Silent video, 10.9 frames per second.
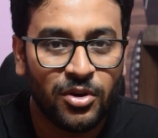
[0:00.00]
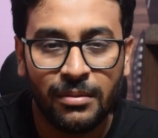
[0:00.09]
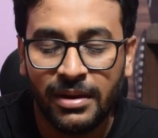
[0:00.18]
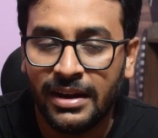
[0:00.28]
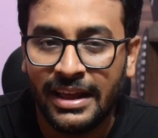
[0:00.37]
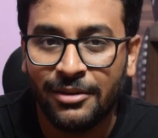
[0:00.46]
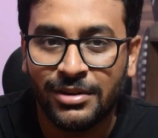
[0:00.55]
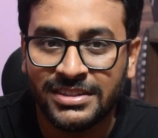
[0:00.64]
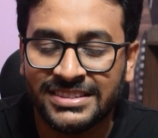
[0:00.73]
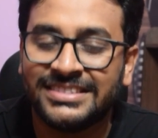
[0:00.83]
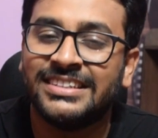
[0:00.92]
programming
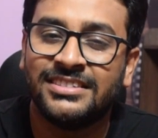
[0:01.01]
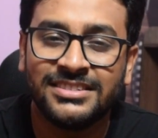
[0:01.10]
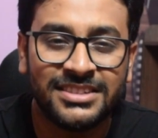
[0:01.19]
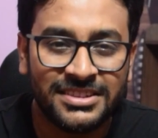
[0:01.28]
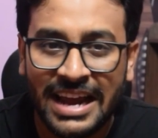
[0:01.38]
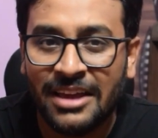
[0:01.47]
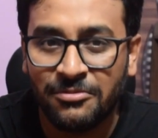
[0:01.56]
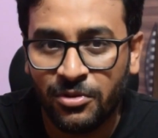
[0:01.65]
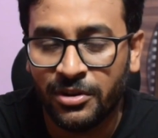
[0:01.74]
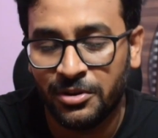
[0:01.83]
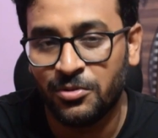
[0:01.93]
languages, this is the
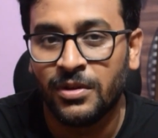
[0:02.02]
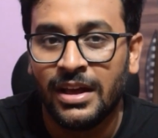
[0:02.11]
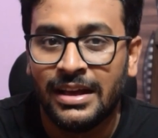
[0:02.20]
time for you.